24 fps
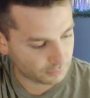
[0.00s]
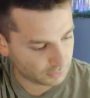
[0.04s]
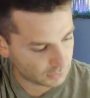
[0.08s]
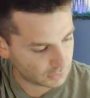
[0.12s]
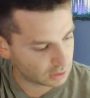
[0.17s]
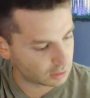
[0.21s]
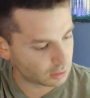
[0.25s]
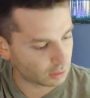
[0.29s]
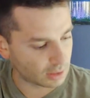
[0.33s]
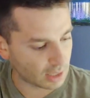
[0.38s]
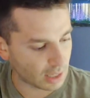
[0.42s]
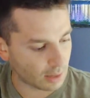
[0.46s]

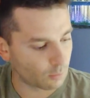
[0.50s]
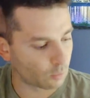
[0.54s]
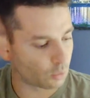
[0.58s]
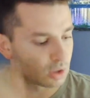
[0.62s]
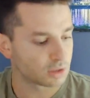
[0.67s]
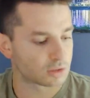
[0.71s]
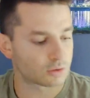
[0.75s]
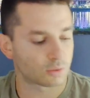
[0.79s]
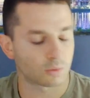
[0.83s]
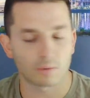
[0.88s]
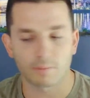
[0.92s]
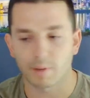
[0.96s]
So then
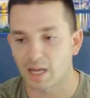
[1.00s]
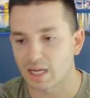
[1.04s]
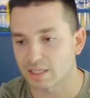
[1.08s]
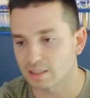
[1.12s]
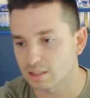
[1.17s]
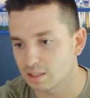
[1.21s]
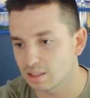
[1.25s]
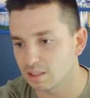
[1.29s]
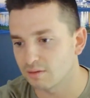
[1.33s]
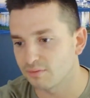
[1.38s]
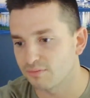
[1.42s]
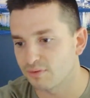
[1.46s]
once we're past
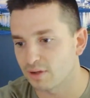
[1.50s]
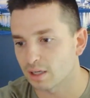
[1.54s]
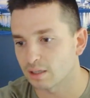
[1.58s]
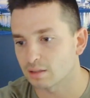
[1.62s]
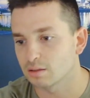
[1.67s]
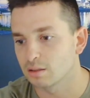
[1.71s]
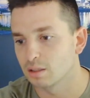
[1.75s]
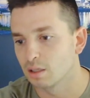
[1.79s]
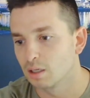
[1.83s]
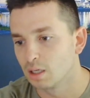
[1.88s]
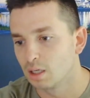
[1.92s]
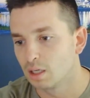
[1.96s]
the
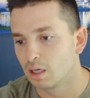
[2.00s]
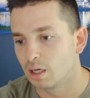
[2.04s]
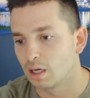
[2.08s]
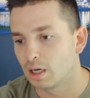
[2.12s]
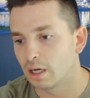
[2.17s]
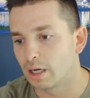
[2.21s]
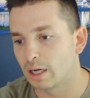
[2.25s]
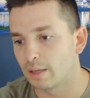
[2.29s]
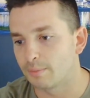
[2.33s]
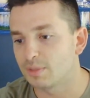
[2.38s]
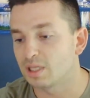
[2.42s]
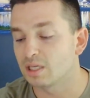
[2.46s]
defect,
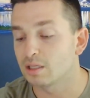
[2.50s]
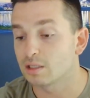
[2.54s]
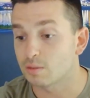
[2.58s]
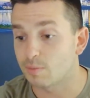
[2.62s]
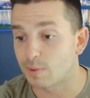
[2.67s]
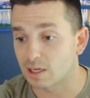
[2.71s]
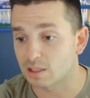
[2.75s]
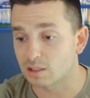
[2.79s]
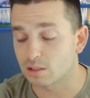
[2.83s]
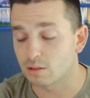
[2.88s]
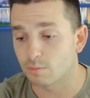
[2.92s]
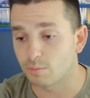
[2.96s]
the
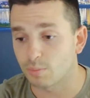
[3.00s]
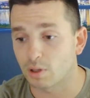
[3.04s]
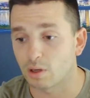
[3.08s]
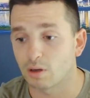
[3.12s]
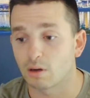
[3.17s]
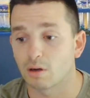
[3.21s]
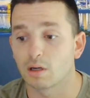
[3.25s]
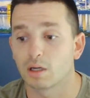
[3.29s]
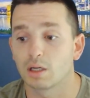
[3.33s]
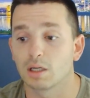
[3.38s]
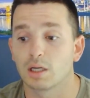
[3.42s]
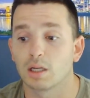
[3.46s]
inspection
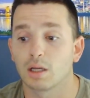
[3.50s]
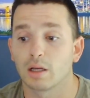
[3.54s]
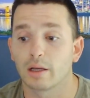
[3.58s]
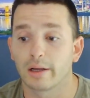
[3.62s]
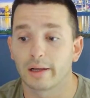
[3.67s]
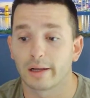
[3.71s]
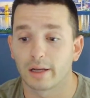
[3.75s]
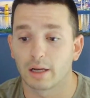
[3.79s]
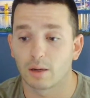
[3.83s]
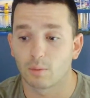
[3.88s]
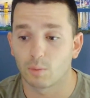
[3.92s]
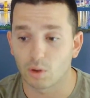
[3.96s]
period,
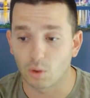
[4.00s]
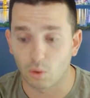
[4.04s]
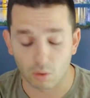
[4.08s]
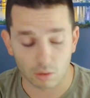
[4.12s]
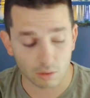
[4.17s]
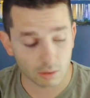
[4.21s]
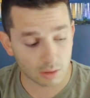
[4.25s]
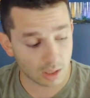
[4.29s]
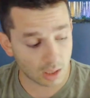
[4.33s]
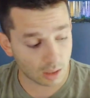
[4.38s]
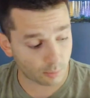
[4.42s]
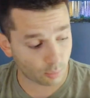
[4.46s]
we
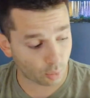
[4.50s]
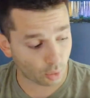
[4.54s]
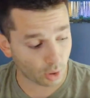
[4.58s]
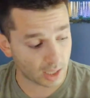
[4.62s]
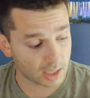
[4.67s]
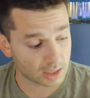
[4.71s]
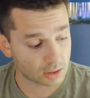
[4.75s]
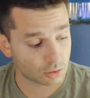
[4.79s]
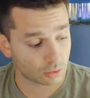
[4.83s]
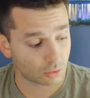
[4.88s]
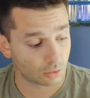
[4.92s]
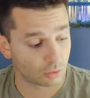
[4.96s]
order the
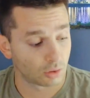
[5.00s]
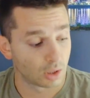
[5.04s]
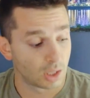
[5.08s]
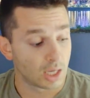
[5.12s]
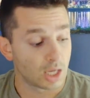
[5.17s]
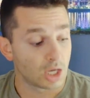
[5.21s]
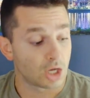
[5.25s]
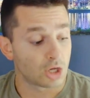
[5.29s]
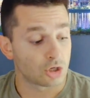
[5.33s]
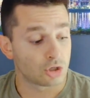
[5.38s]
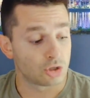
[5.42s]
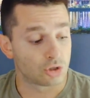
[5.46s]
appraisal.
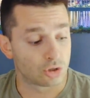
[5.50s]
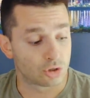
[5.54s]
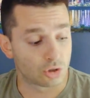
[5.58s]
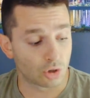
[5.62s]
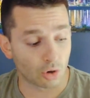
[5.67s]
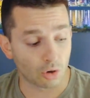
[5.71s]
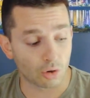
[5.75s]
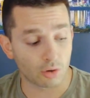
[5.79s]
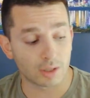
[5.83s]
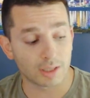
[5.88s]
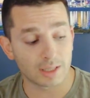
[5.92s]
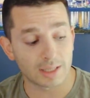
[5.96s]

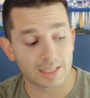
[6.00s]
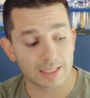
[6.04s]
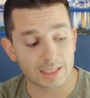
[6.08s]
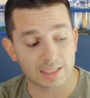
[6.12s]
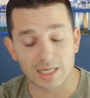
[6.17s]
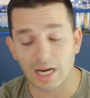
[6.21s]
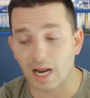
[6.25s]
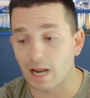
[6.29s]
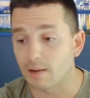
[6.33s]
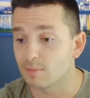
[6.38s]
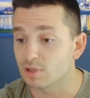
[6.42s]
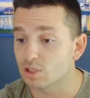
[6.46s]
During this
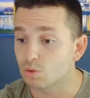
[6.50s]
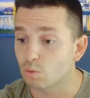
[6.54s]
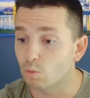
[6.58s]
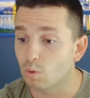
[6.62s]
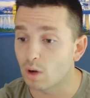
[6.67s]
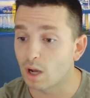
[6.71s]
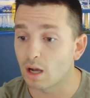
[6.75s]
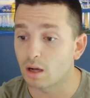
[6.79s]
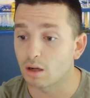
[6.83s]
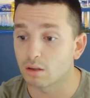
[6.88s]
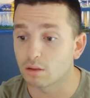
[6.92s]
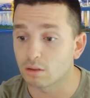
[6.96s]
time as
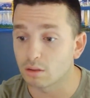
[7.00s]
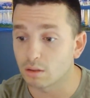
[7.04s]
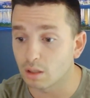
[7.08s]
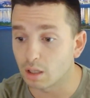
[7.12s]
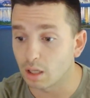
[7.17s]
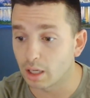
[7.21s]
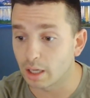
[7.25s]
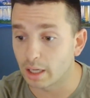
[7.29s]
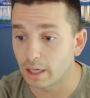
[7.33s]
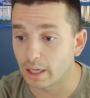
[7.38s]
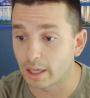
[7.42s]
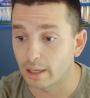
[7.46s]
well,
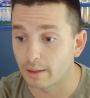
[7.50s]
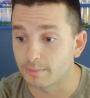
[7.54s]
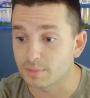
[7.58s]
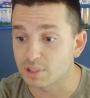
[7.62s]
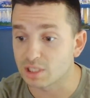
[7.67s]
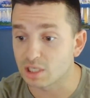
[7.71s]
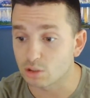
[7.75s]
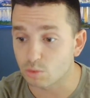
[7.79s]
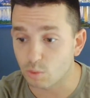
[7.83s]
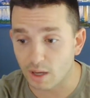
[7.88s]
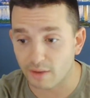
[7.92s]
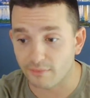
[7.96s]

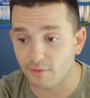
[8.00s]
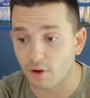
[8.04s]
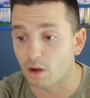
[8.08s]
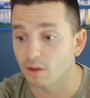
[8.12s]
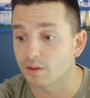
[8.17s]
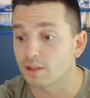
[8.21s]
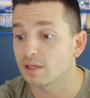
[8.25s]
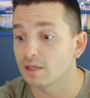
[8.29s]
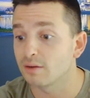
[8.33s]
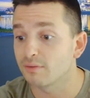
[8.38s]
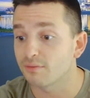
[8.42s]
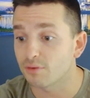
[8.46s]
since we have all
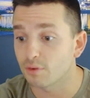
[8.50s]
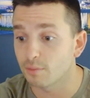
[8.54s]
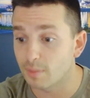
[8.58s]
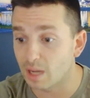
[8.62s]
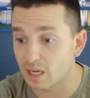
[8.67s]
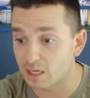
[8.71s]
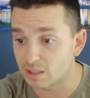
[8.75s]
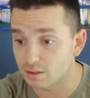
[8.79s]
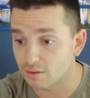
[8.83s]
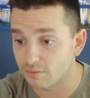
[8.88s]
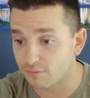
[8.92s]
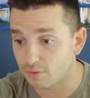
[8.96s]
the
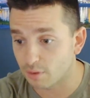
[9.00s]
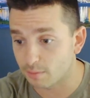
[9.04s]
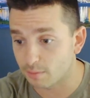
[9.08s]
information from